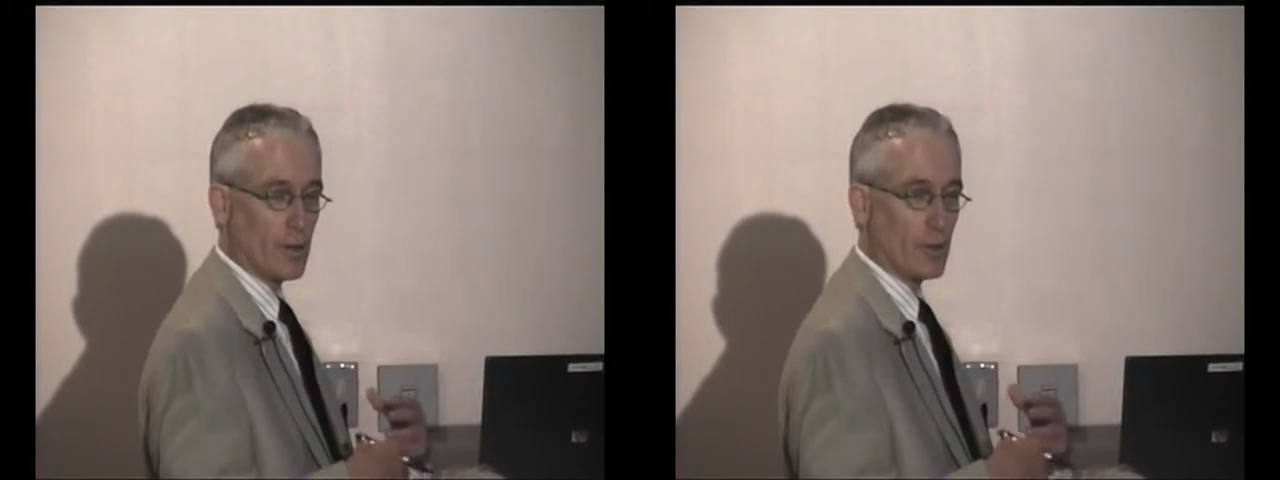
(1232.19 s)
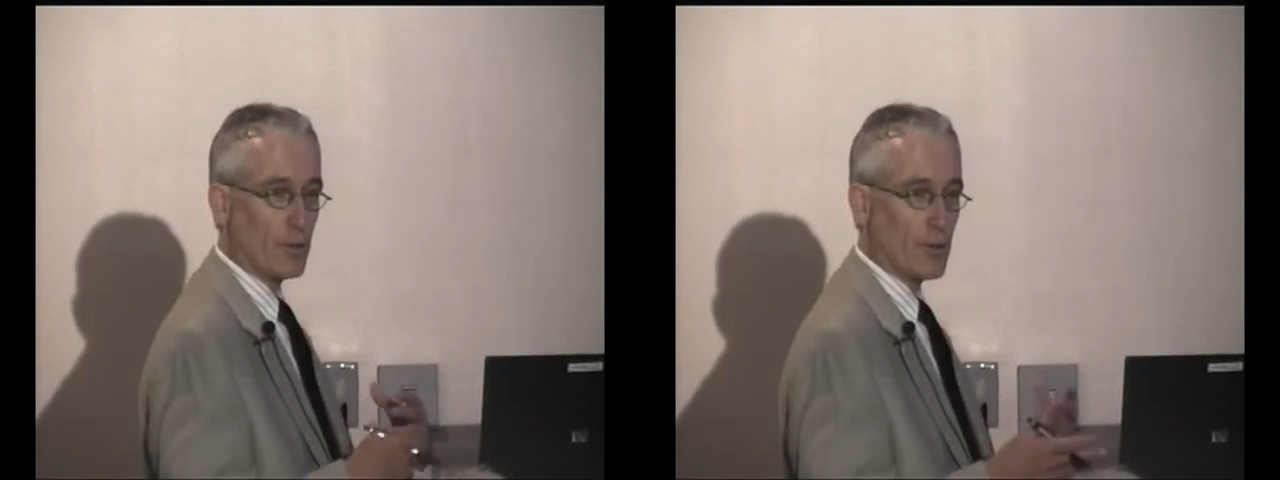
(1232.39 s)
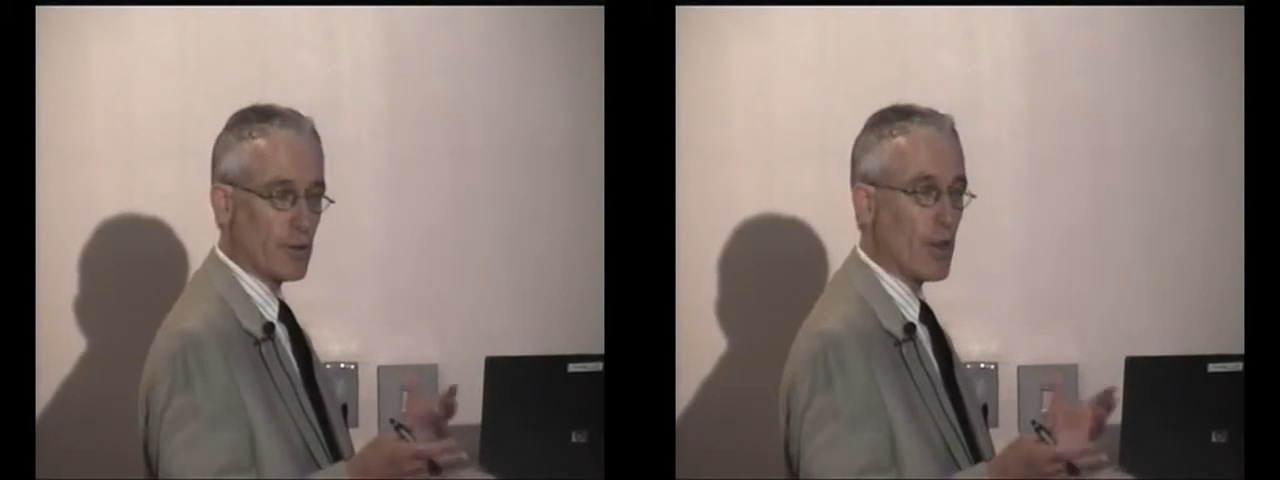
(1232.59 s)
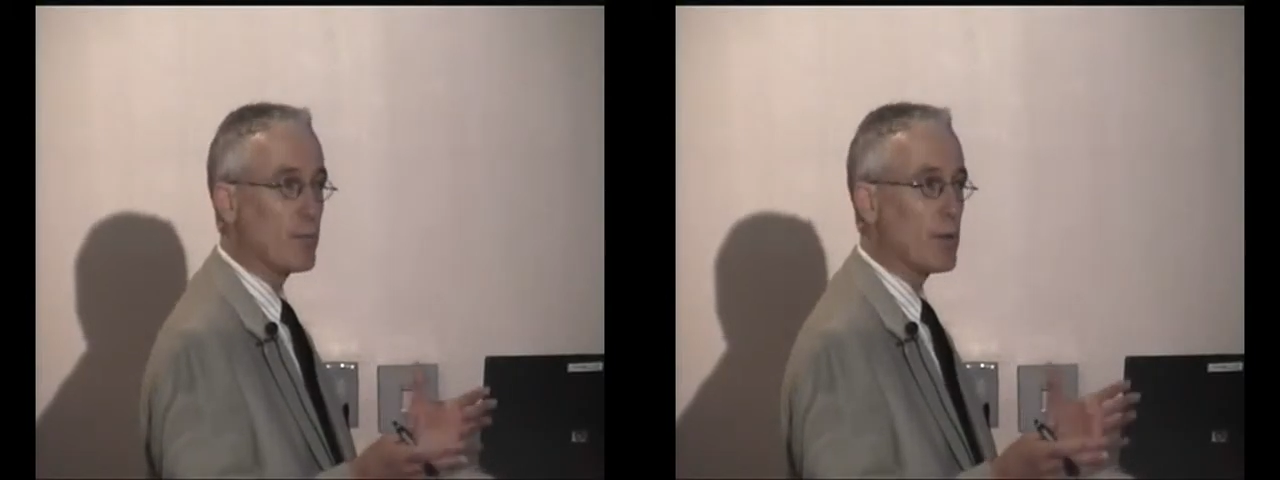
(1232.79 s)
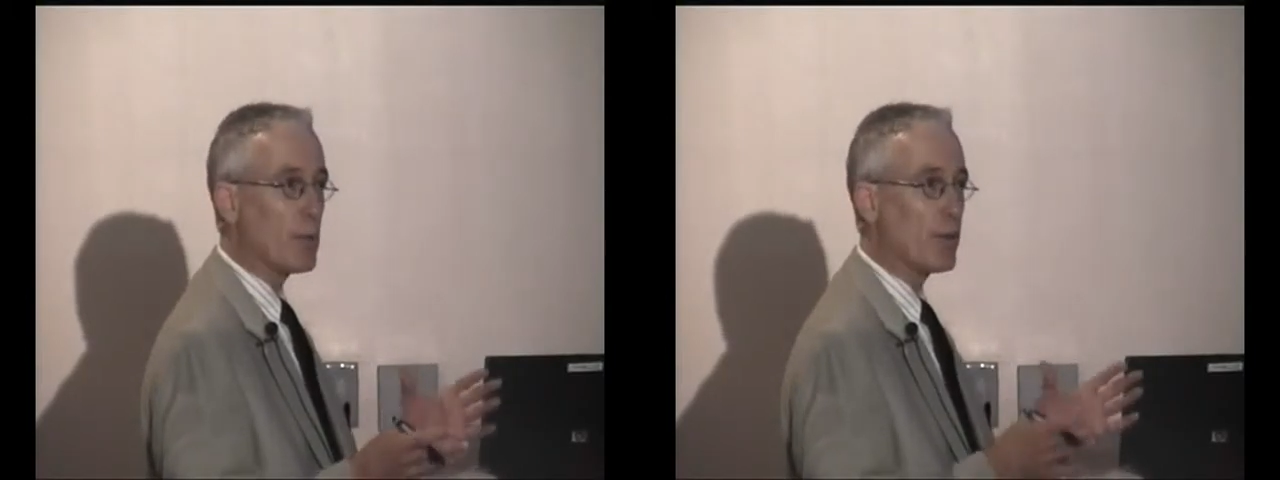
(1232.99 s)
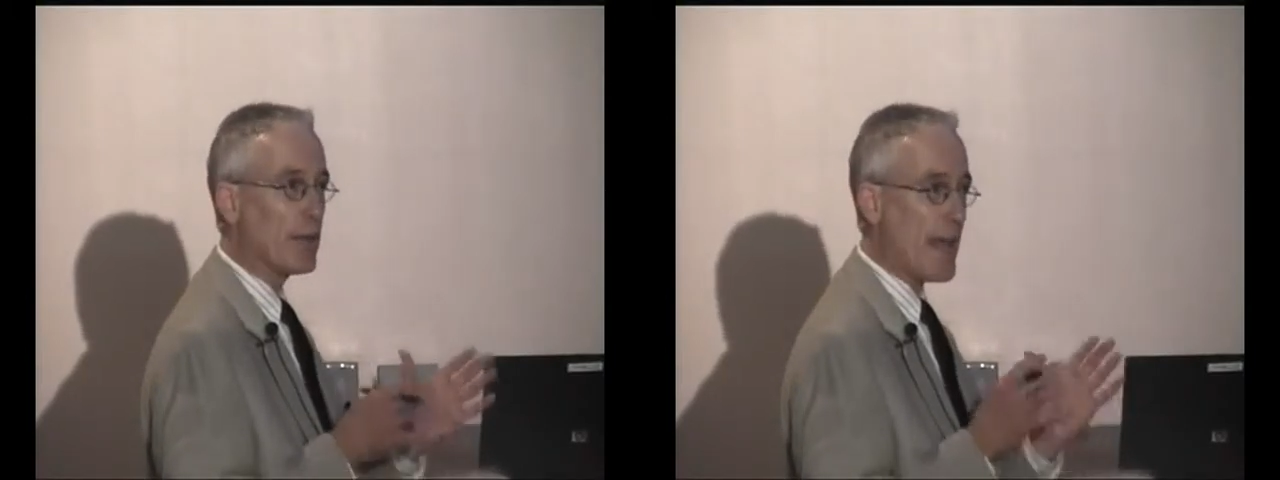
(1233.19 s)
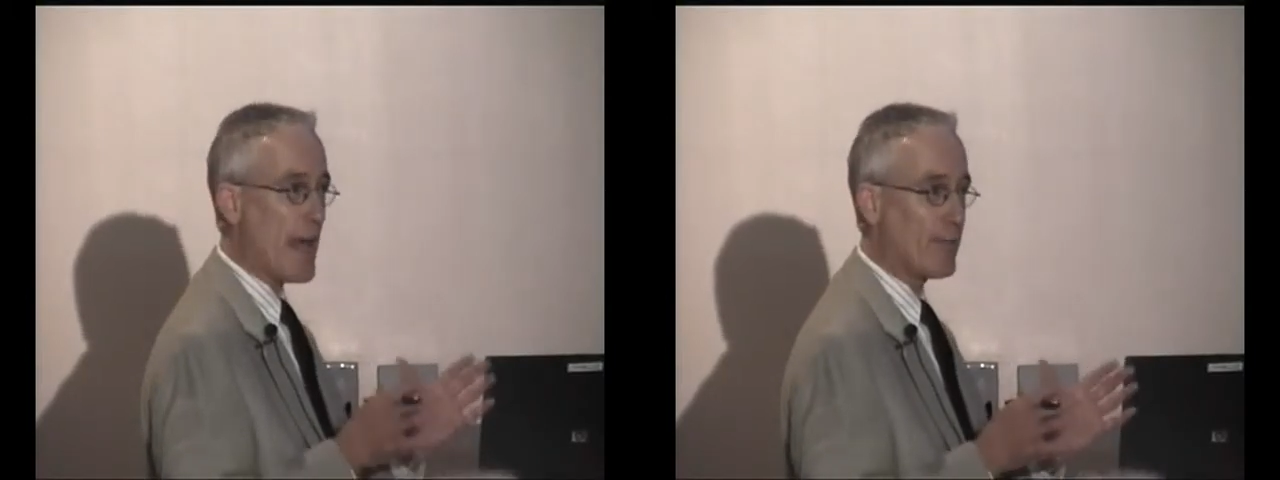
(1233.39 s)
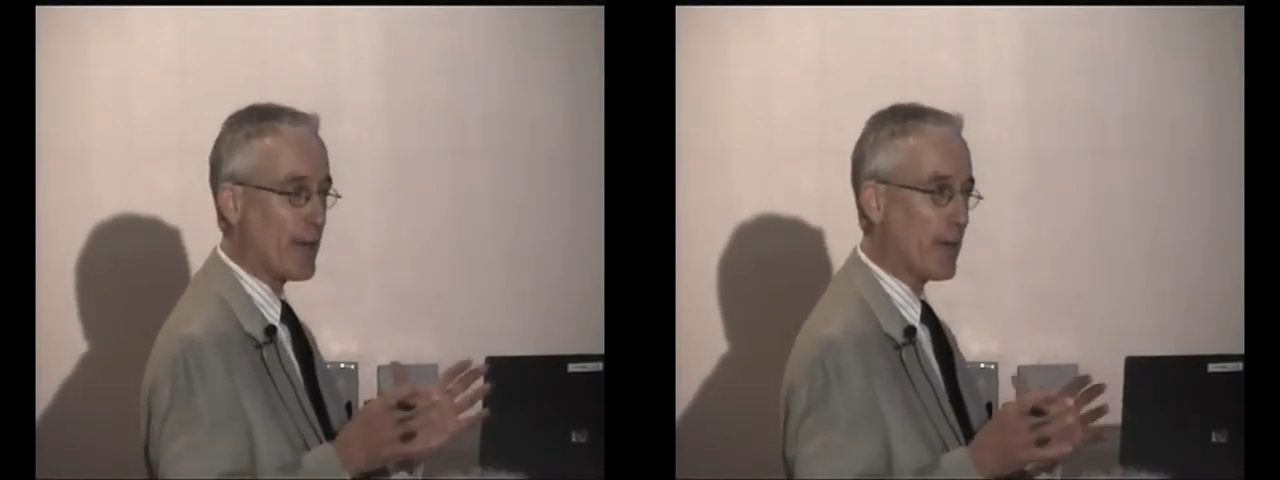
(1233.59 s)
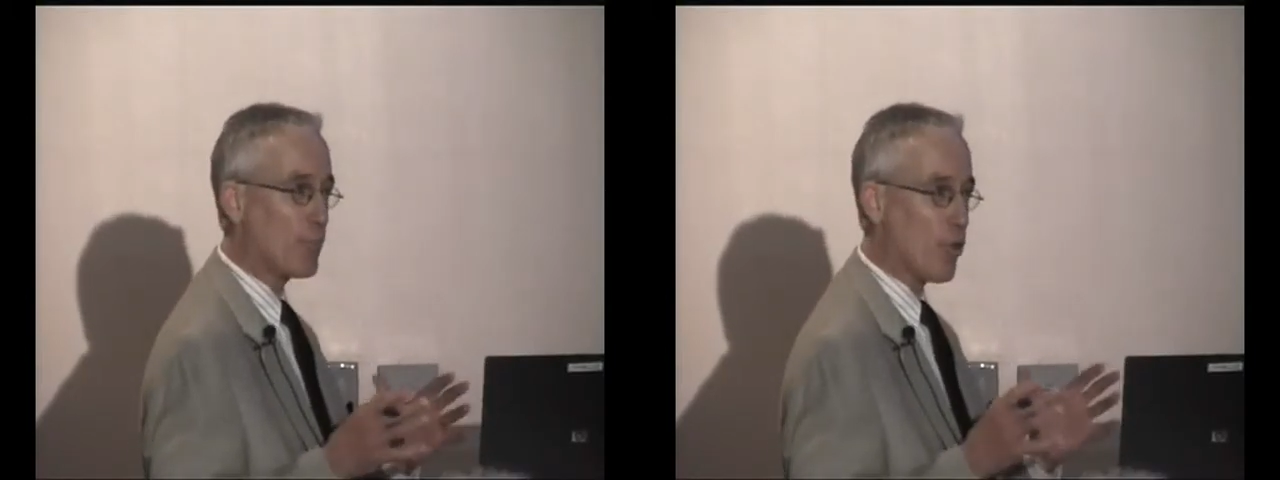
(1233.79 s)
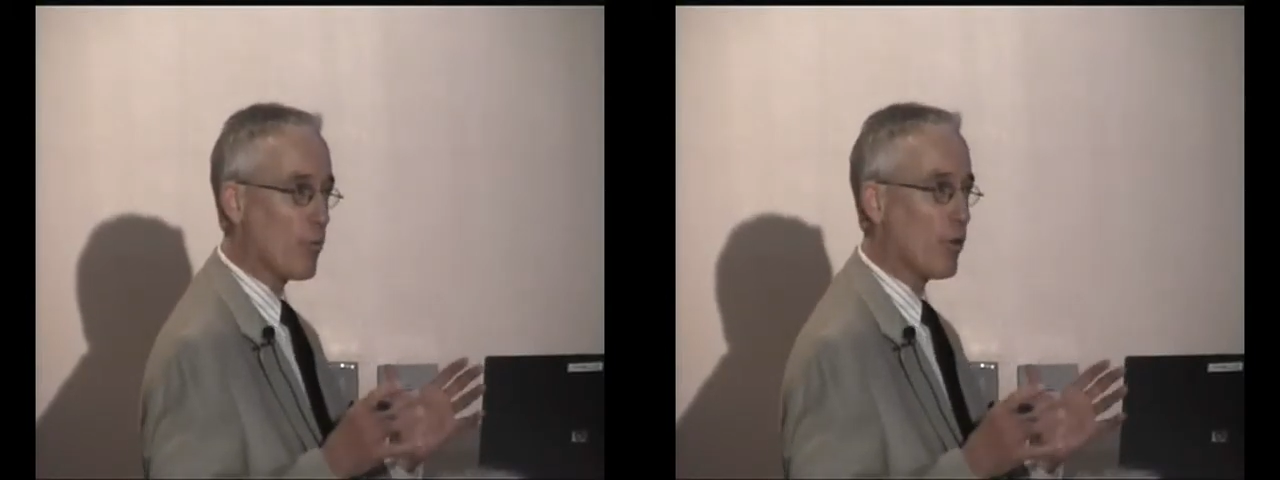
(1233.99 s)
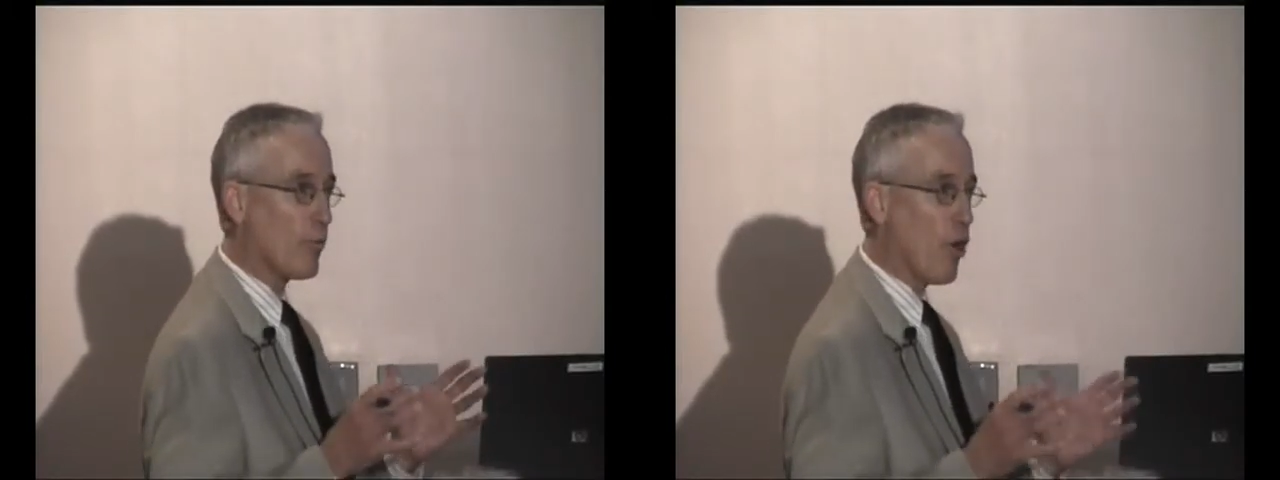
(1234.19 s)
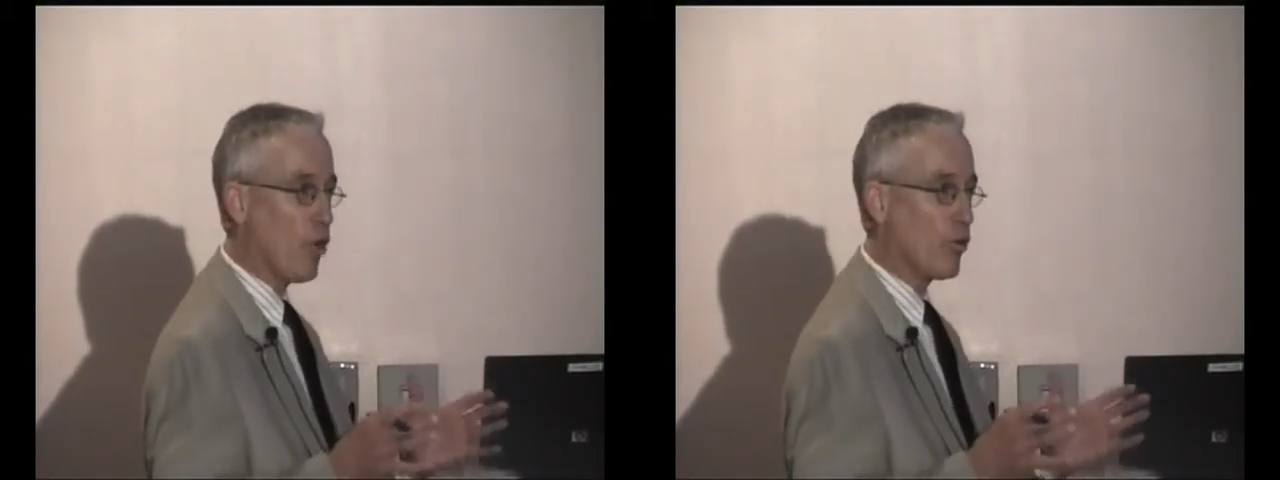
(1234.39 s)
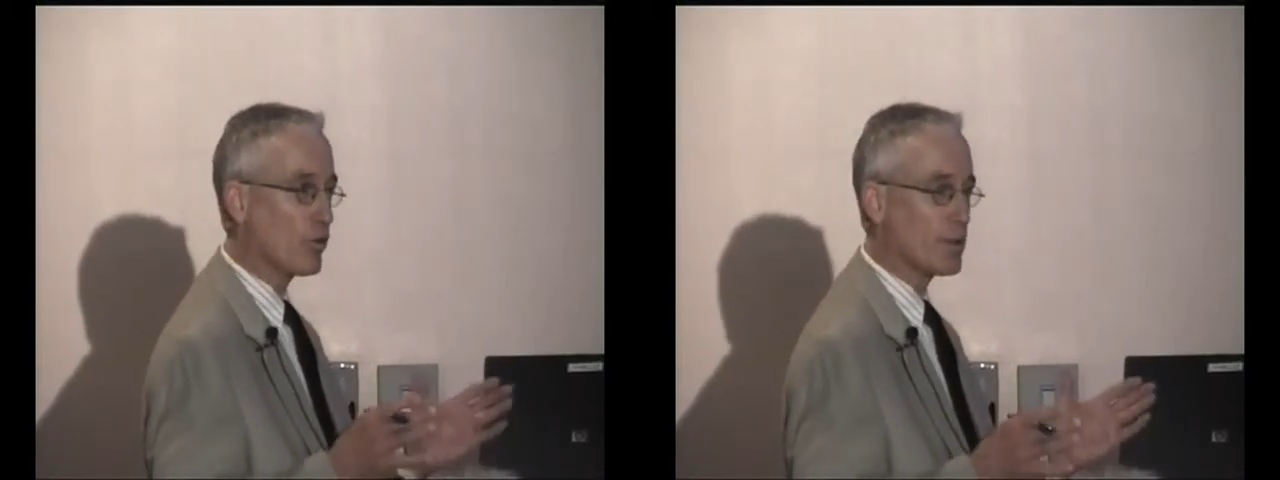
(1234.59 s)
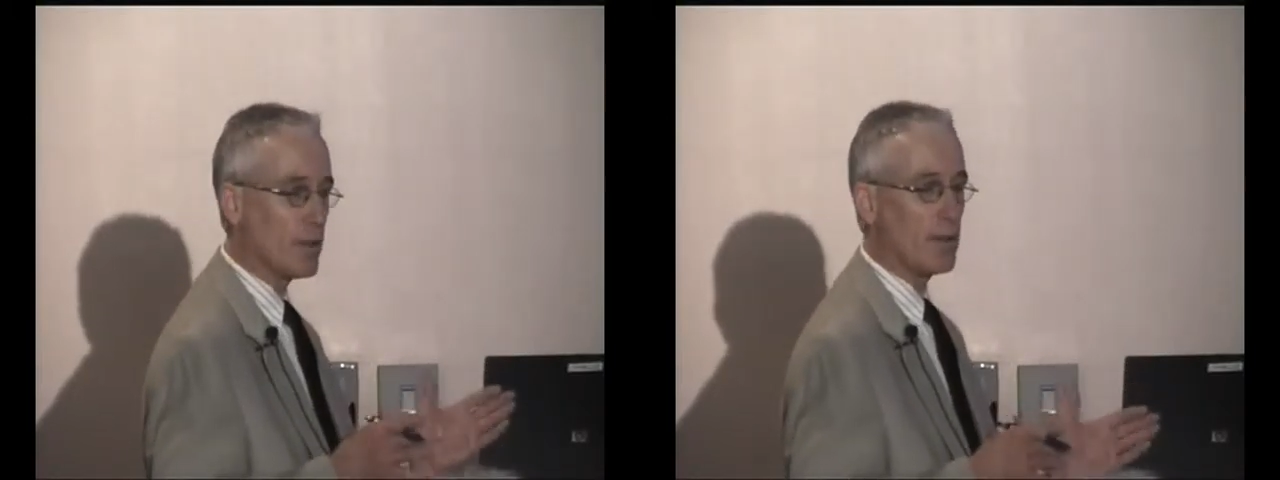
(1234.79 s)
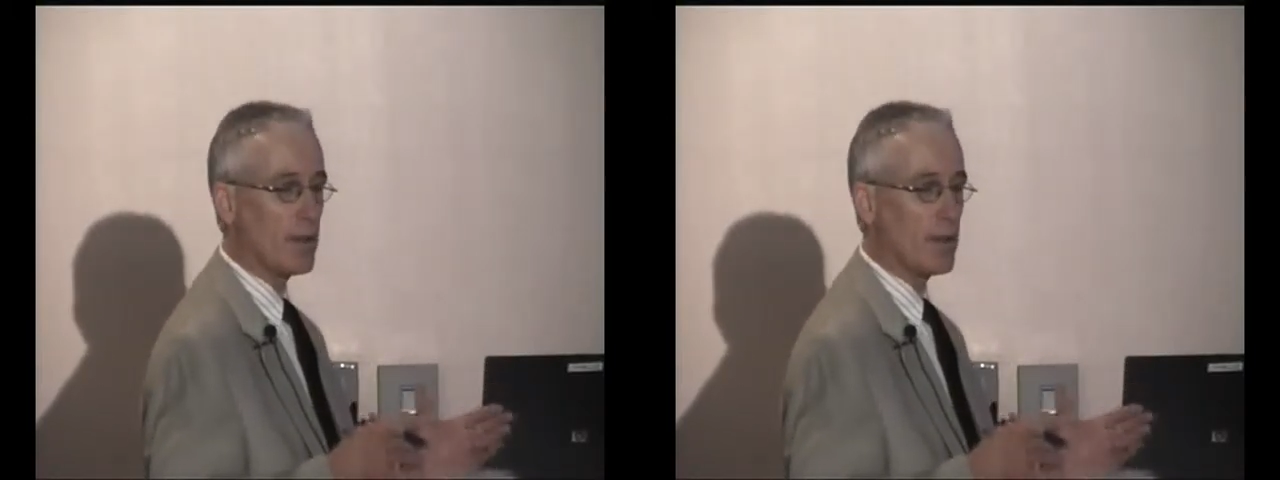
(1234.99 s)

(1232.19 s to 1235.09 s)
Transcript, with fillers: So there are some people that have abnormal moles